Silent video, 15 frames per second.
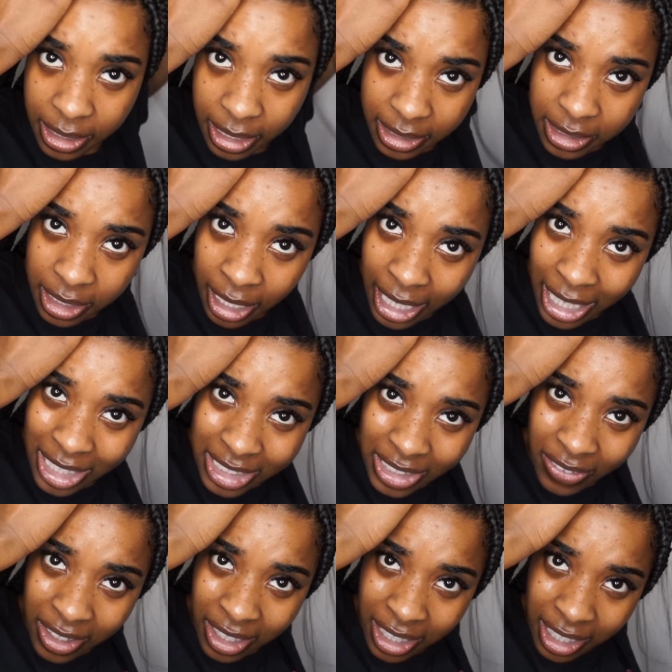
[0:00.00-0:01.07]
Start
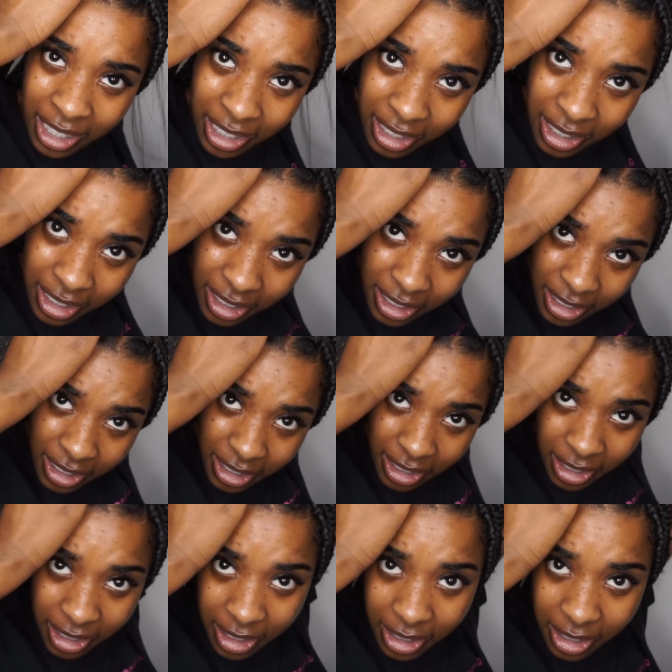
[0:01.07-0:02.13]
adding the hair,
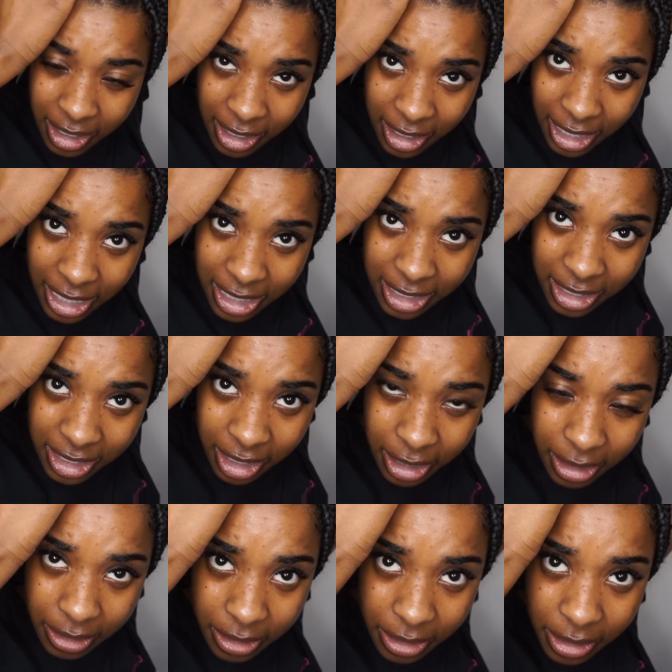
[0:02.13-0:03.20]
like
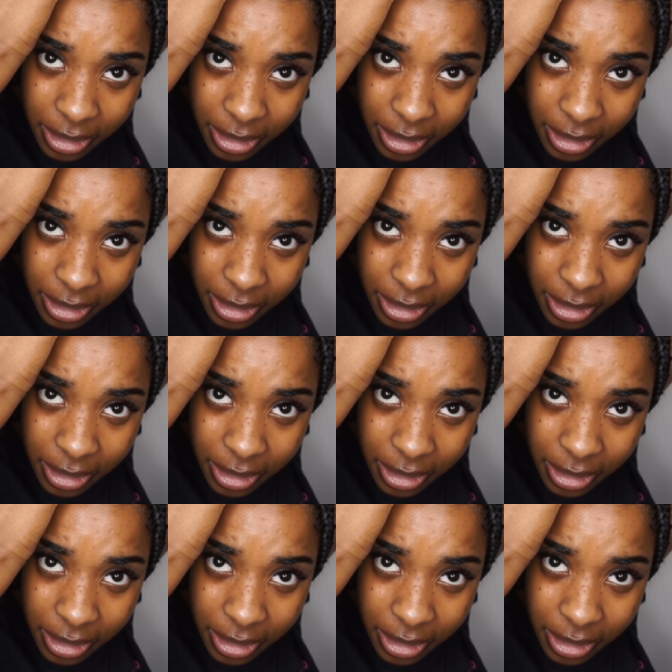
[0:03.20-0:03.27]
so.